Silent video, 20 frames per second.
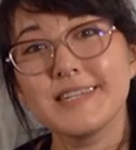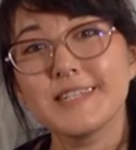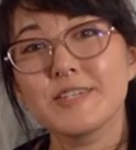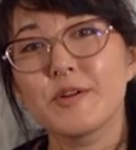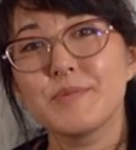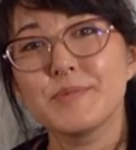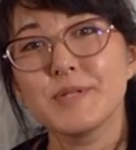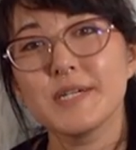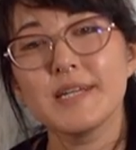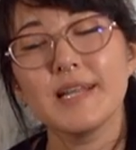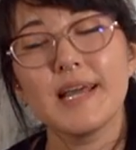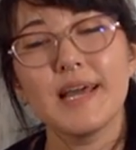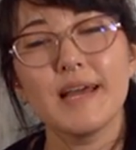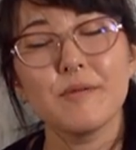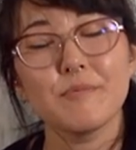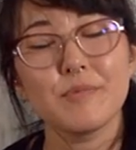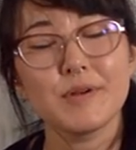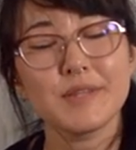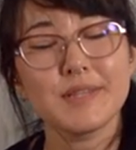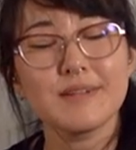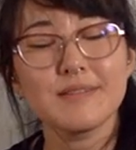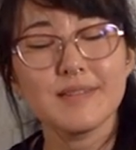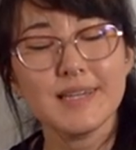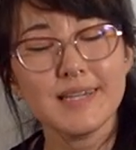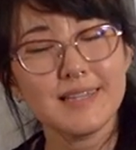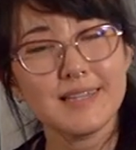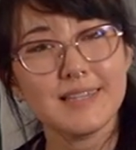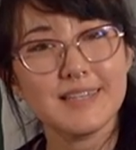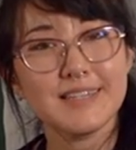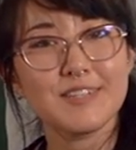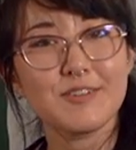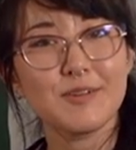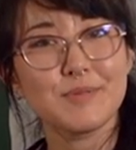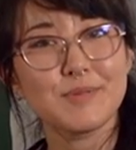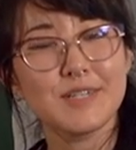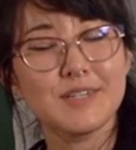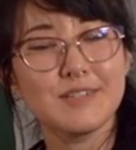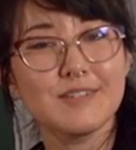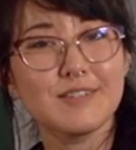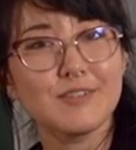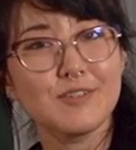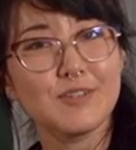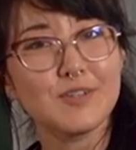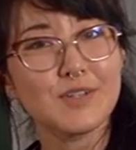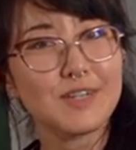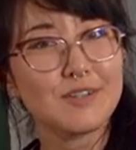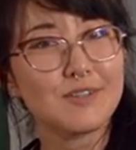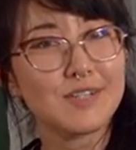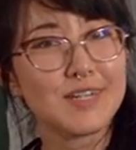the description and put their link in the description, so you can go